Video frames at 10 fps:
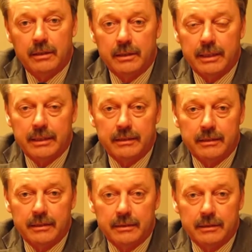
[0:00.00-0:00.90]

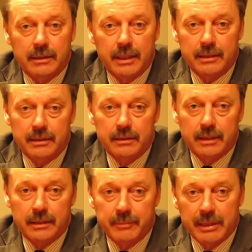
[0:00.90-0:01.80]
letting the light
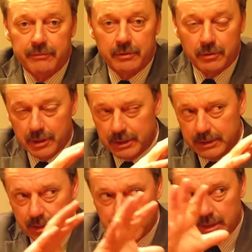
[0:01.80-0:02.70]
in, let them have an
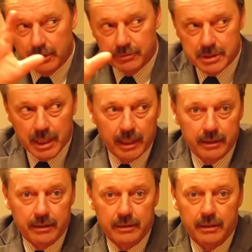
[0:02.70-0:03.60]
orientation
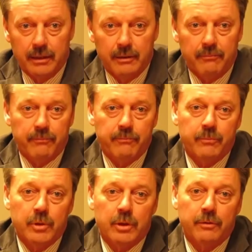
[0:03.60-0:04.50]
outside.
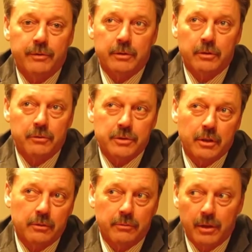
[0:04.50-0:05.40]
You close
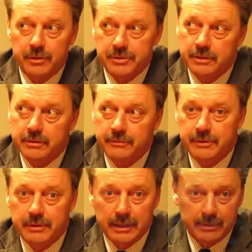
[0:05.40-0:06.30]
all the walls in, you
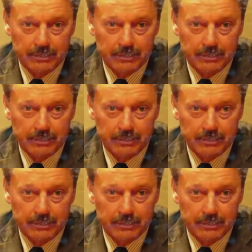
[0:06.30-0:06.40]
feel like